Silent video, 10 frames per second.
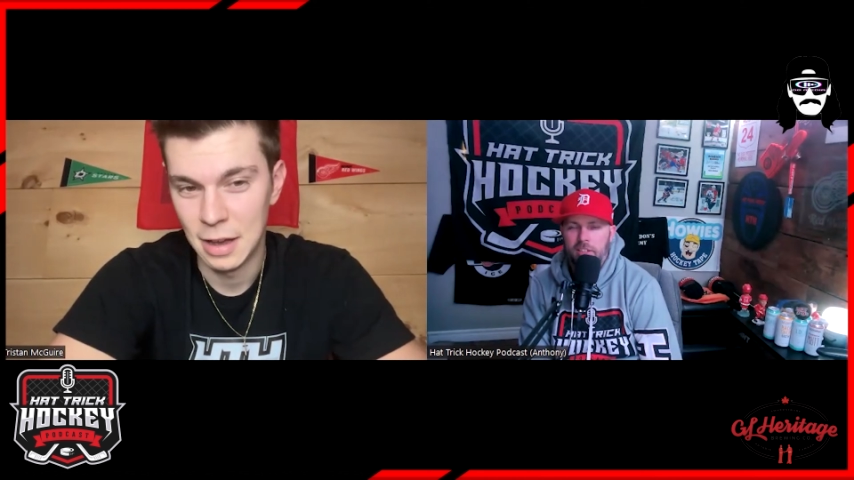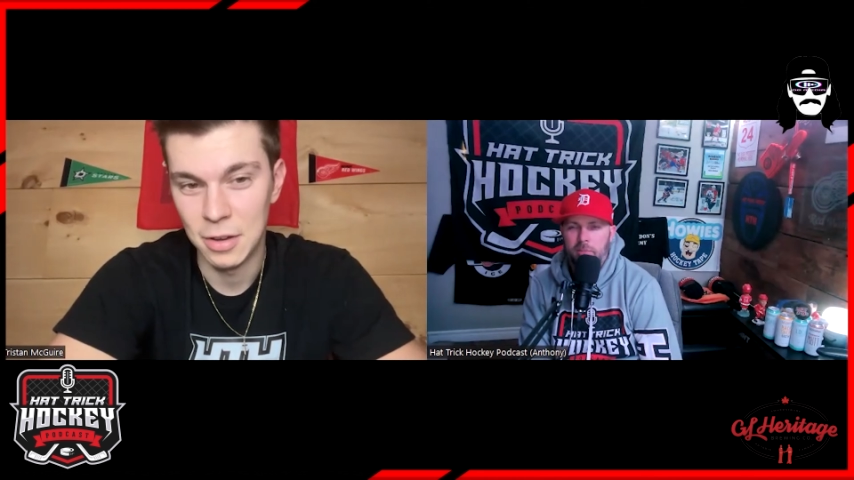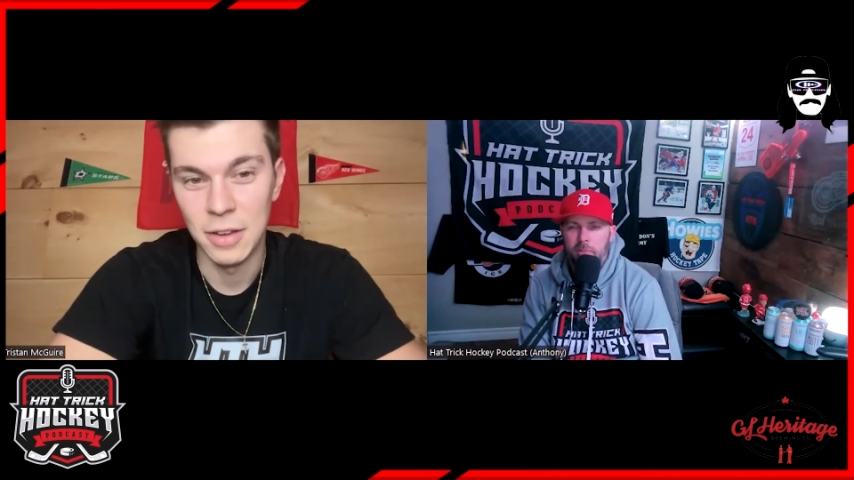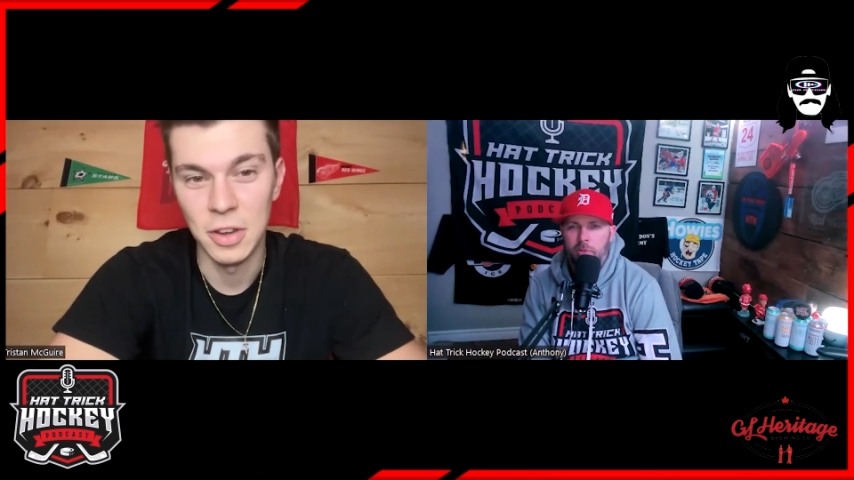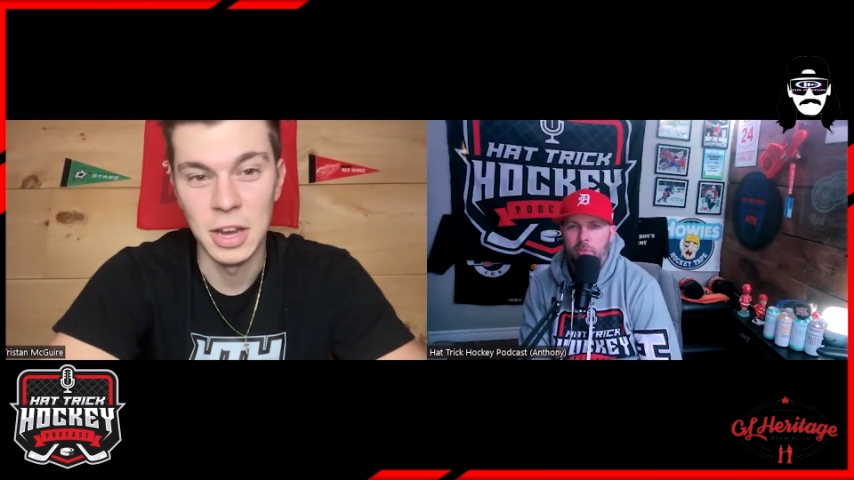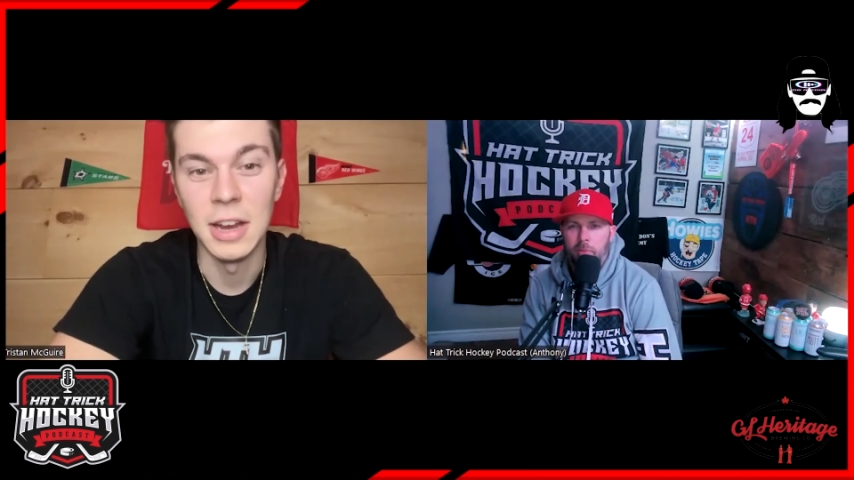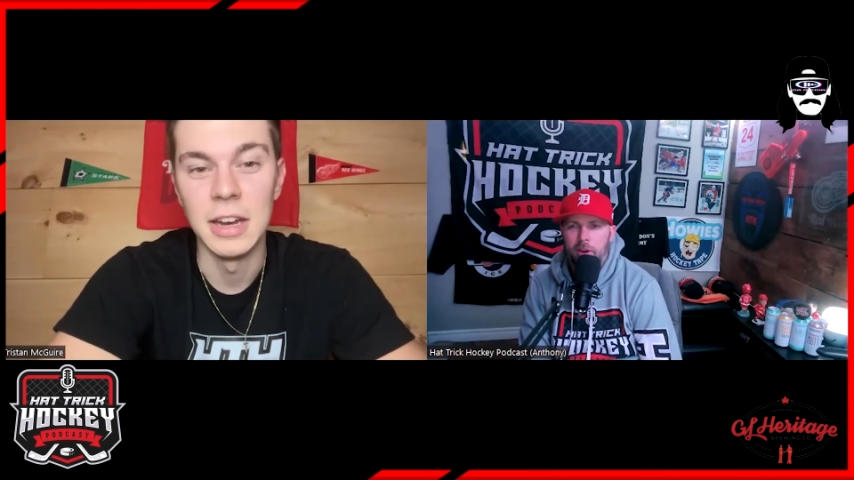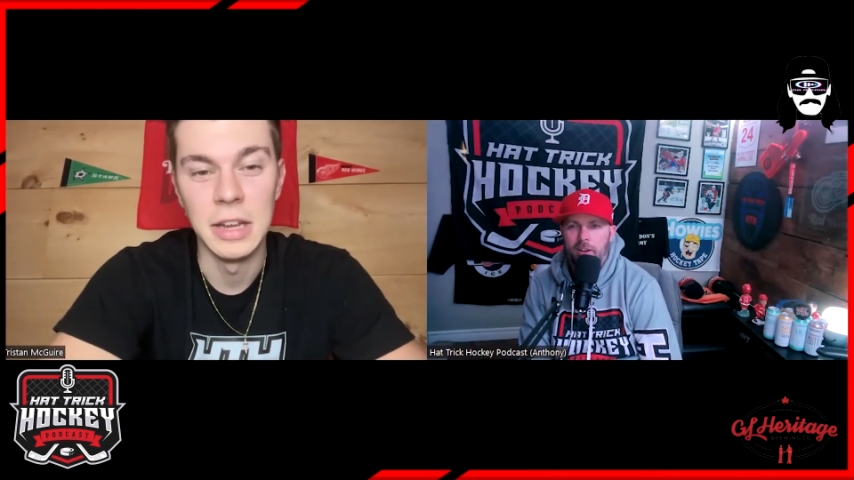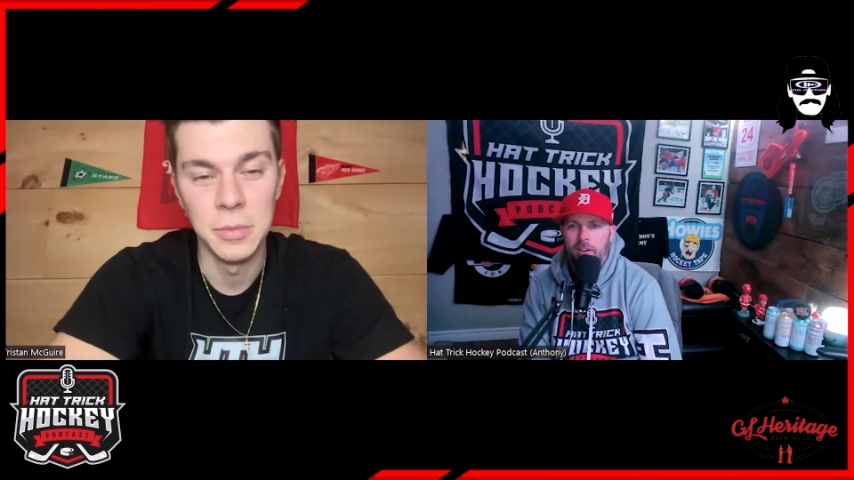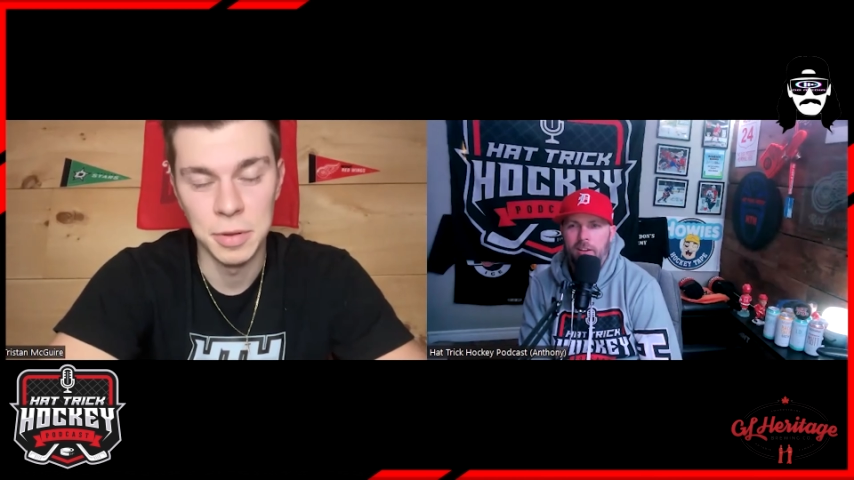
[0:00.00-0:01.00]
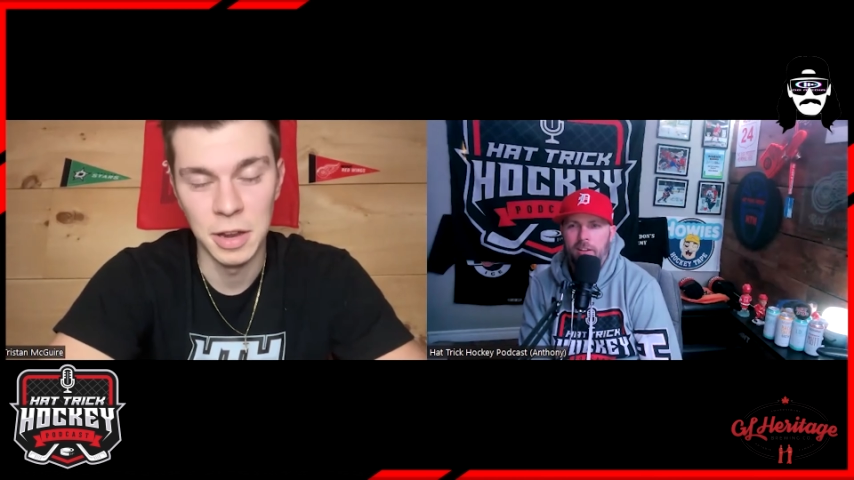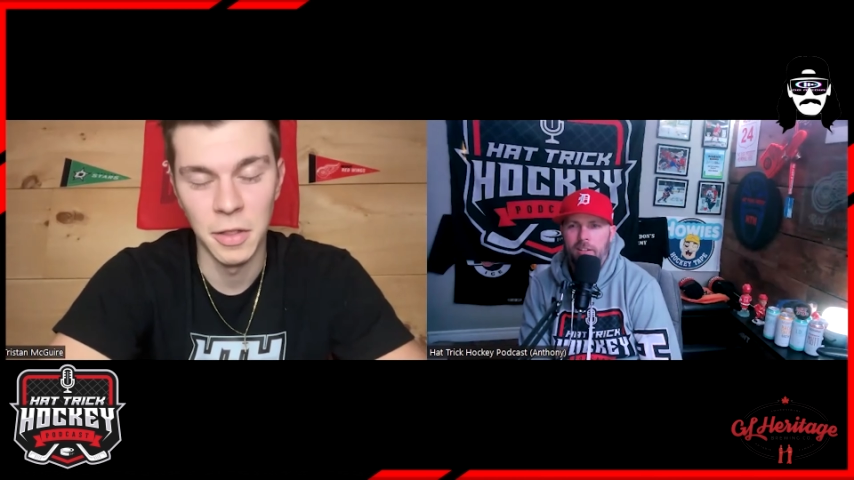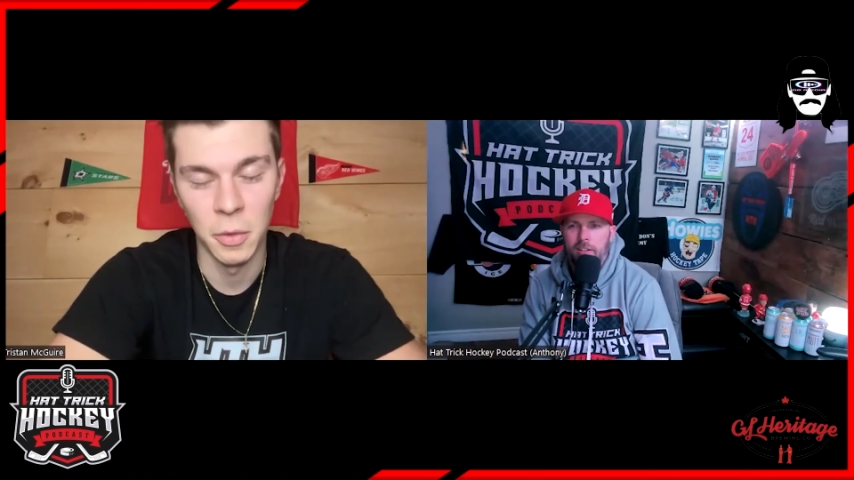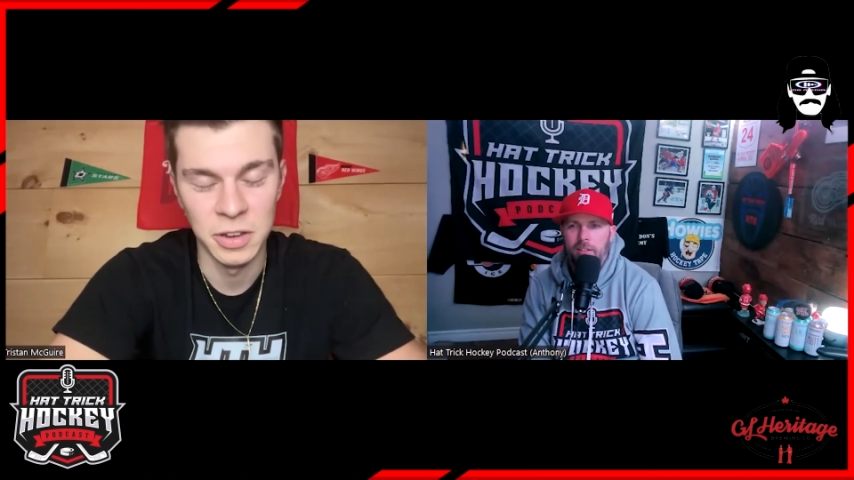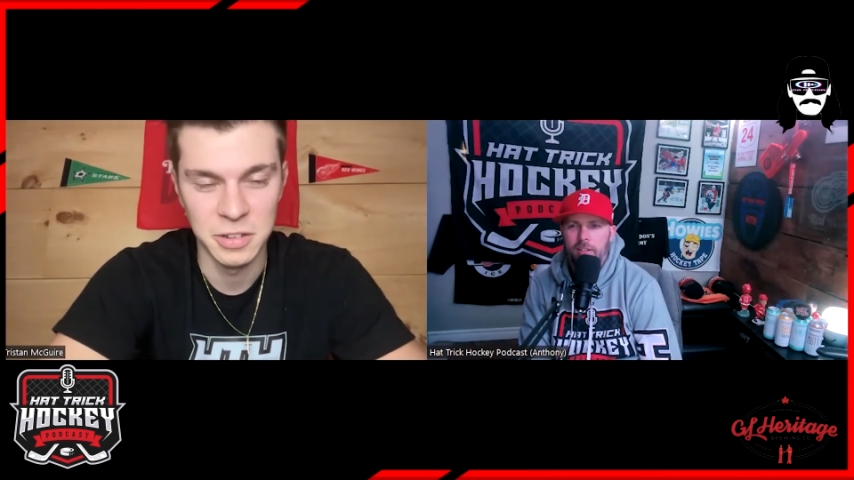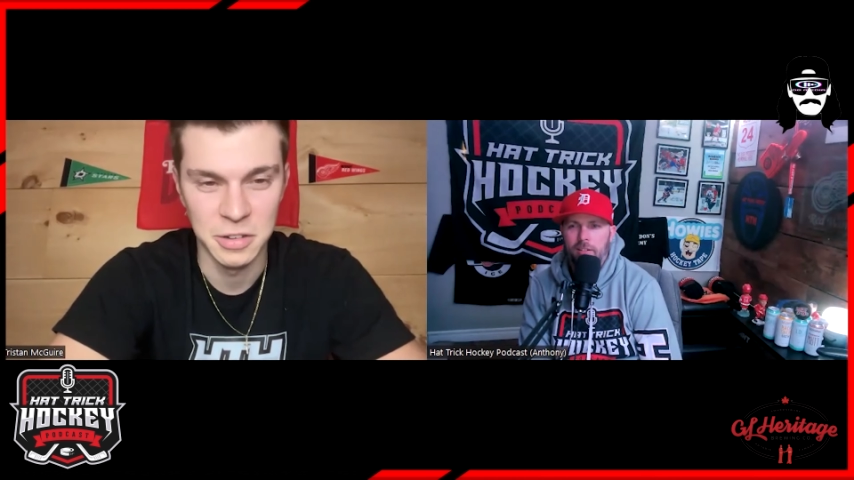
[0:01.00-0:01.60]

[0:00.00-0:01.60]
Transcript: team, North America? He played on the wings